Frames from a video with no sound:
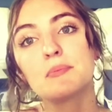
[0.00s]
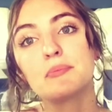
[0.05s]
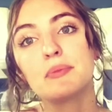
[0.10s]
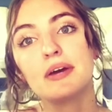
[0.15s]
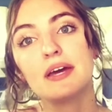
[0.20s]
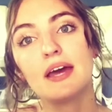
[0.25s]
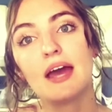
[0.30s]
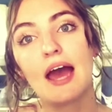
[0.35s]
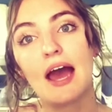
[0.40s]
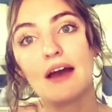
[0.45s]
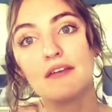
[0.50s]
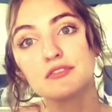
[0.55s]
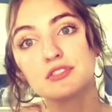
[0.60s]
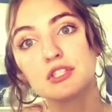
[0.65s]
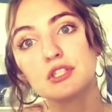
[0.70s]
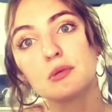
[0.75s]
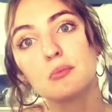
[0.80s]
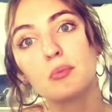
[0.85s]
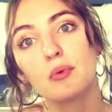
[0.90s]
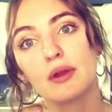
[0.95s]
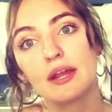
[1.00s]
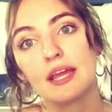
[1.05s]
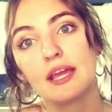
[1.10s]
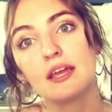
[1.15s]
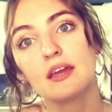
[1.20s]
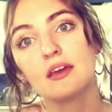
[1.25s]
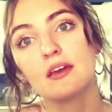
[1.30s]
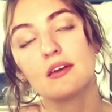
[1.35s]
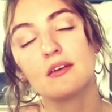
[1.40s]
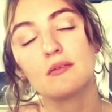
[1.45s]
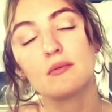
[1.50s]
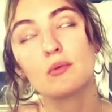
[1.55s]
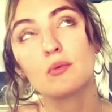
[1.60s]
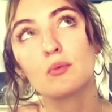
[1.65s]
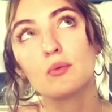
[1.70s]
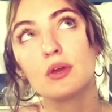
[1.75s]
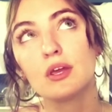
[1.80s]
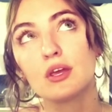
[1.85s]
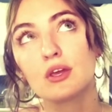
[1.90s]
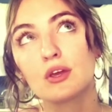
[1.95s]
But after the break,
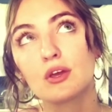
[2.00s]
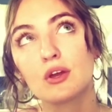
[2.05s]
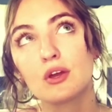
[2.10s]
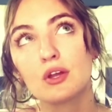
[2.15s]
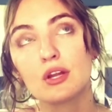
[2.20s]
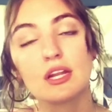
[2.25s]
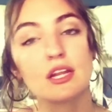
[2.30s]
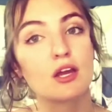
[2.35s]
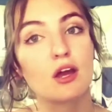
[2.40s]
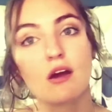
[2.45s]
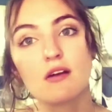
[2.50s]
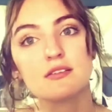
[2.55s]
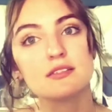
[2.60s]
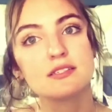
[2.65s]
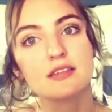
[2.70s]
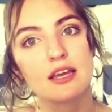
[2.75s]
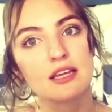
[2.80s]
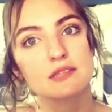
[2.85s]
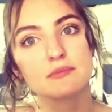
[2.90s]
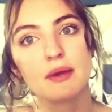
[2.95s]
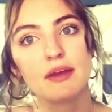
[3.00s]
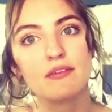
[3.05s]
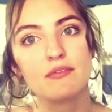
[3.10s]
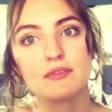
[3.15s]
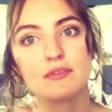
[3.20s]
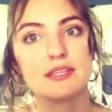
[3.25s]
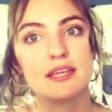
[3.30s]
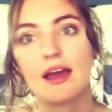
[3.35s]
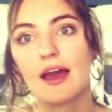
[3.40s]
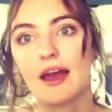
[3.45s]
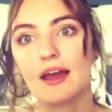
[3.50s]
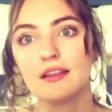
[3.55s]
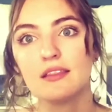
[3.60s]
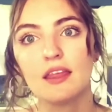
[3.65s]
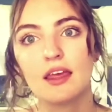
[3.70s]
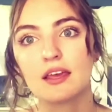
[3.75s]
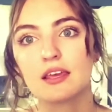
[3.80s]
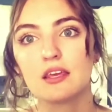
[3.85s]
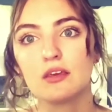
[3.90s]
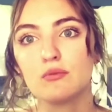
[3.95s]
we couldn't contact my dad.
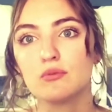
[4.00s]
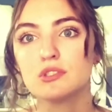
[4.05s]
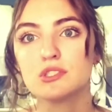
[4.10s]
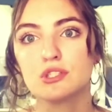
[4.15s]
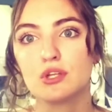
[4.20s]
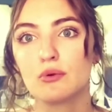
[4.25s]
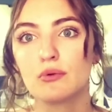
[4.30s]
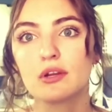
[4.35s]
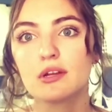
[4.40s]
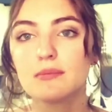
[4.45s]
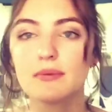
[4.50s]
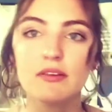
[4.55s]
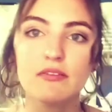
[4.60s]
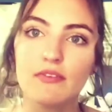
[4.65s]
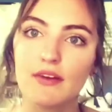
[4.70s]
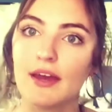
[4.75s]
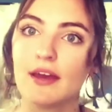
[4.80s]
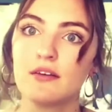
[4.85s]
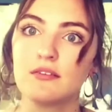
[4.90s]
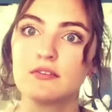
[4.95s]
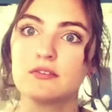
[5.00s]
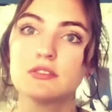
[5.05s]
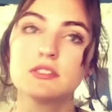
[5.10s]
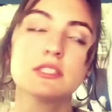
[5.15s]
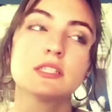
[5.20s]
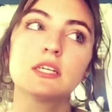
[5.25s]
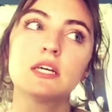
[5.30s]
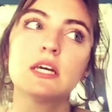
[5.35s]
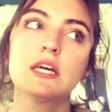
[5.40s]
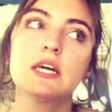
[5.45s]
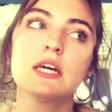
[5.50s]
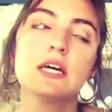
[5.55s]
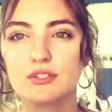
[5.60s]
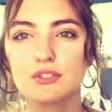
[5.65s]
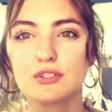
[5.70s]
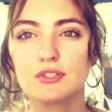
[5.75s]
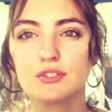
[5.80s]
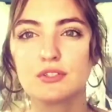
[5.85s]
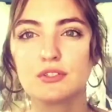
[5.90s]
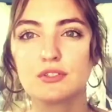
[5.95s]
Like, he was nowhere to be found.
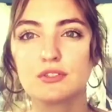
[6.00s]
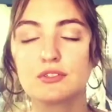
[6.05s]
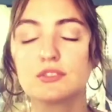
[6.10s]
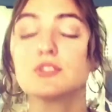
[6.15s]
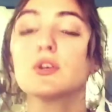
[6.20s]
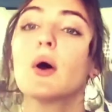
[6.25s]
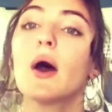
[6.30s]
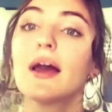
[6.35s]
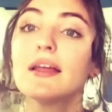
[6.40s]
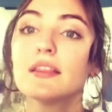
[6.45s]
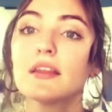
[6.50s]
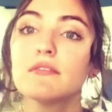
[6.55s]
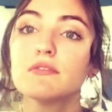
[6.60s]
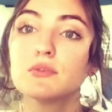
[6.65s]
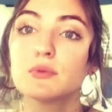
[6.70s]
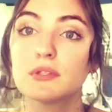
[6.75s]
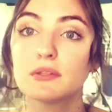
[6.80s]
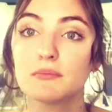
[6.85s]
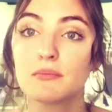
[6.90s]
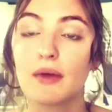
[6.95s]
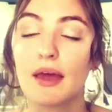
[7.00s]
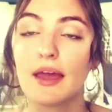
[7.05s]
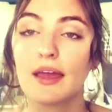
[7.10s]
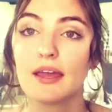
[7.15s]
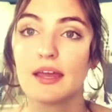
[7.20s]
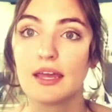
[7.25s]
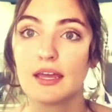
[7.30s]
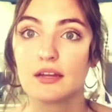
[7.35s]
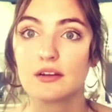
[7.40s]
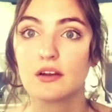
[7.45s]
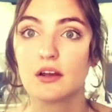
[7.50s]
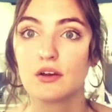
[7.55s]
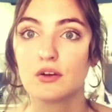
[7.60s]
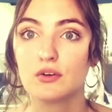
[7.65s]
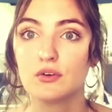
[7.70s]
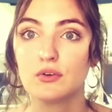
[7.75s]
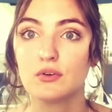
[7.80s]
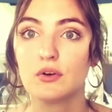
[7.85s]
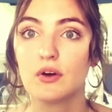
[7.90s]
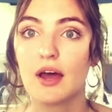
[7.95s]
So I lived with my aunt and
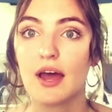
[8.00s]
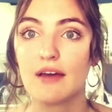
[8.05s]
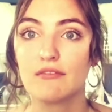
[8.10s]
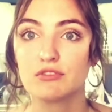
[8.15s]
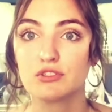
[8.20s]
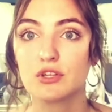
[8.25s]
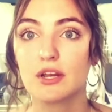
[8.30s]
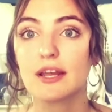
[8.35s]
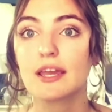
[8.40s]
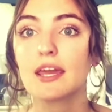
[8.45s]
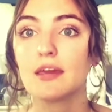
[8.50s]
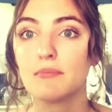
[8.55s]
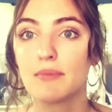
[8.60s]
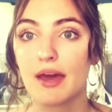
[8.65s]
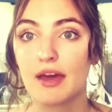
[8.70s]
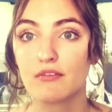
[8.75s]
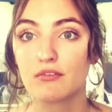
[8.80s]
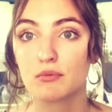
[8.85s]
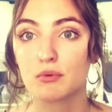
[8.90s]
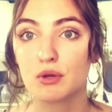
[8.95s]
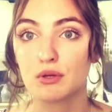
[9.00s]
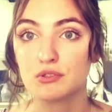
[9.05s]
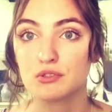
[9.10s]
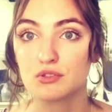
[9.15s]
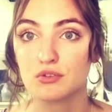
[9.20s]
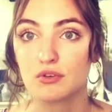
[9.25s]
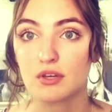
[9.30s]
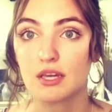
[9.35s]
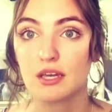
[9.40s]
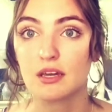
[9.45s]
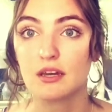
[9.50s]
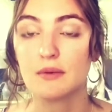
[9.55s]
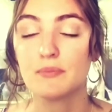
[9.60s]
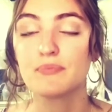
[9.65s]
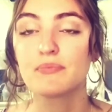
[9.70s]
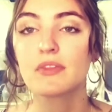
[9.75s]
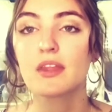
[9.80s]
uncle after I came back from Costa Rica.